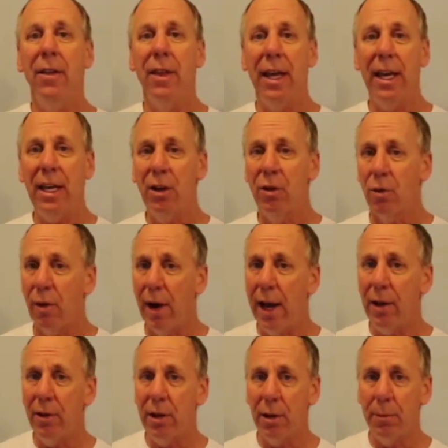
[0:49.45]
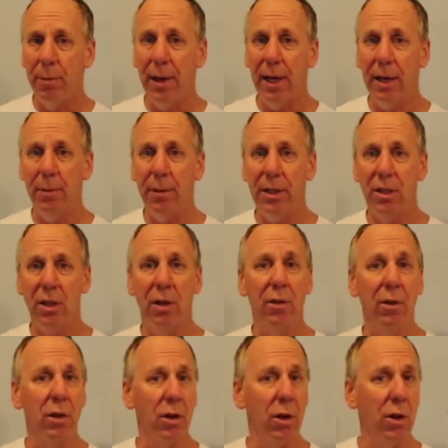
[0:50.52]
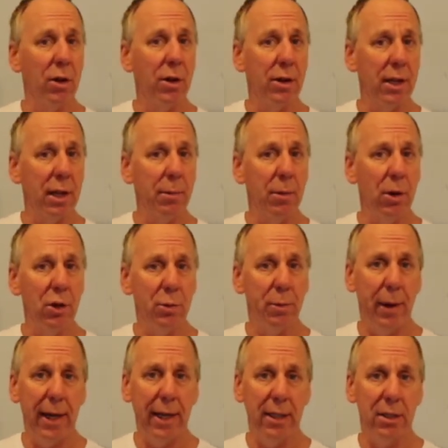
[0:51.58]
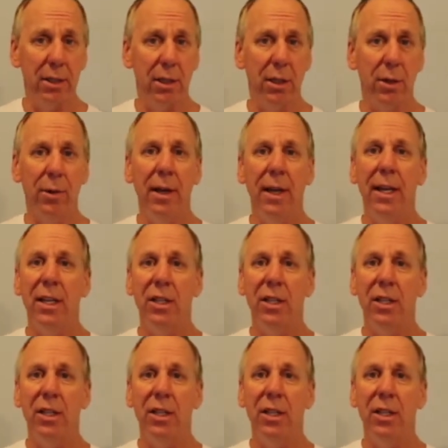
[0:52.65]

They ground their pigments longer than most paints do,